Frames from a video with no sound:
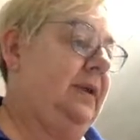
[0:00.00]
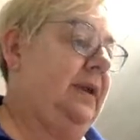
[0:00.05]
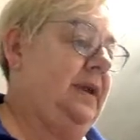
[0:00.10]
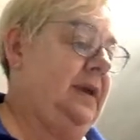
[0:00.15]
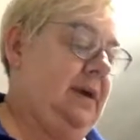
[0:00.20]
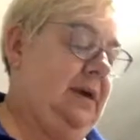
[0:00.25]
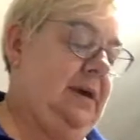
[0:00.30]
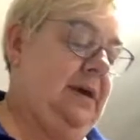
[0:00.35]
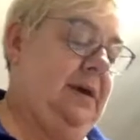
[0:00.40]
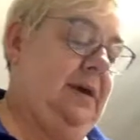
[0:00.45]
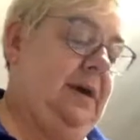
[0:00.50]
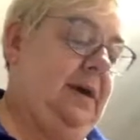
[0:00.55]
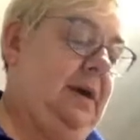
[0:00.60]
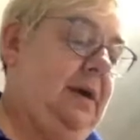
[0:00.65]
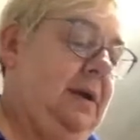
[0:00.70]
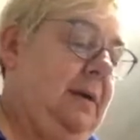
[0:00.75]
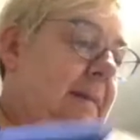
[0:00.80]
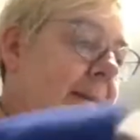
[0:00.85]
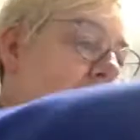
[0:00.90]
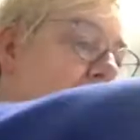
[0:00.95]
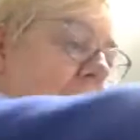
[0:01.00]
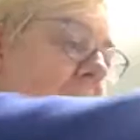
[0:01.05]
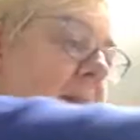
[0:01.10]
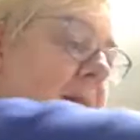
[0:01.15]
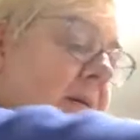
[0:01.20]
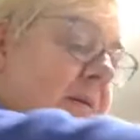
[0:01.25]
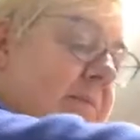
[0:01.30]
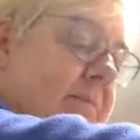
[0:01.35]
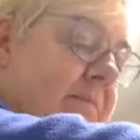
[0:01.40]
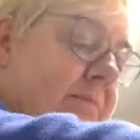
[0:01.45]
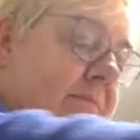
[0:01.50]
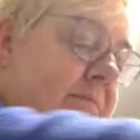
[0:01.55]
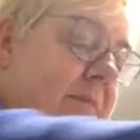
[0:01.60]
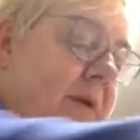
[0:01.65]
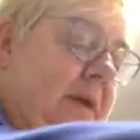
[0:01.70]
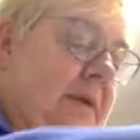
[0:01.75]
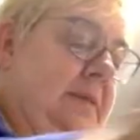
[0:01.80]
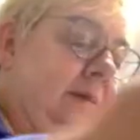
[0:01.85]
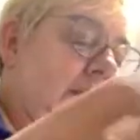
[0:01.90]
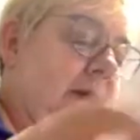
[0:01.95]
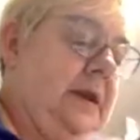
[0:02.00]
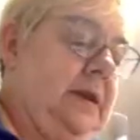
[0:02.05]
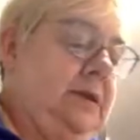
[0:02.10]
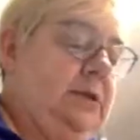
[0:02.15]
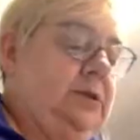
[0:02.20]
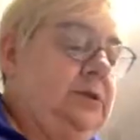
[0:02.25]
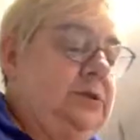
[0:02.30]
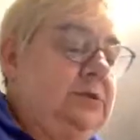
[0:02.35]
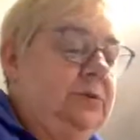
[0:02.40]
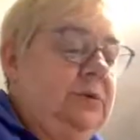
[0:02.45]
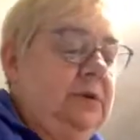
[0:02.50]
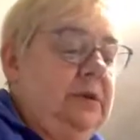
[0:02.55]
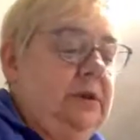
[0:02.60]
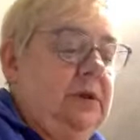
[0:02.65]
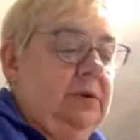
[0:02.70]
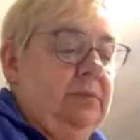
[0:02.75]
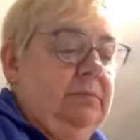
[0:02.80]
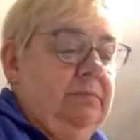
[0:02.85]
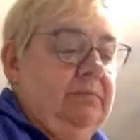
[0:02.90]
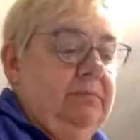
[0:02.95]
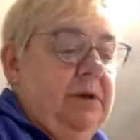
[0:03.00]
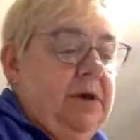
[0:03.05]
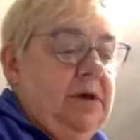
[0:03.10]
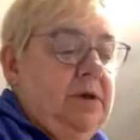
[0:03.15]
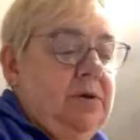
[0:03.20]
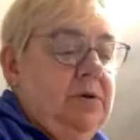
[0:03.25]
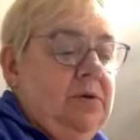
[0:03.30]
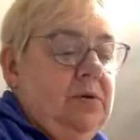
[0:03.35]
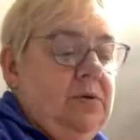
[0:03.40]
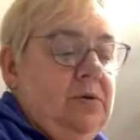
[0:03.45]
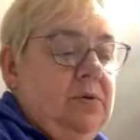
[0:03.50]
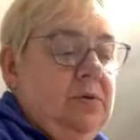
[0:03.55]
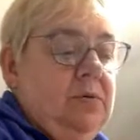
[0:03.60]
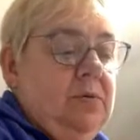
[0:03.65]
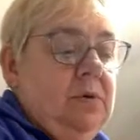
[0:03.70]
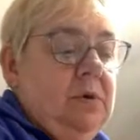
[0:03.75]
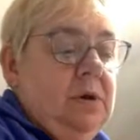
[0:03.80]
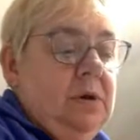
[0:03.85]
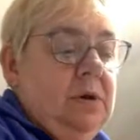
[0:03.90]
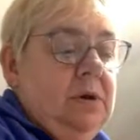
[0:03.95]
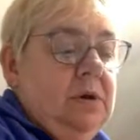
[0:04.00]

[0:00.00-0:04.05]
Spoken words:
Okay, make that into a little bow.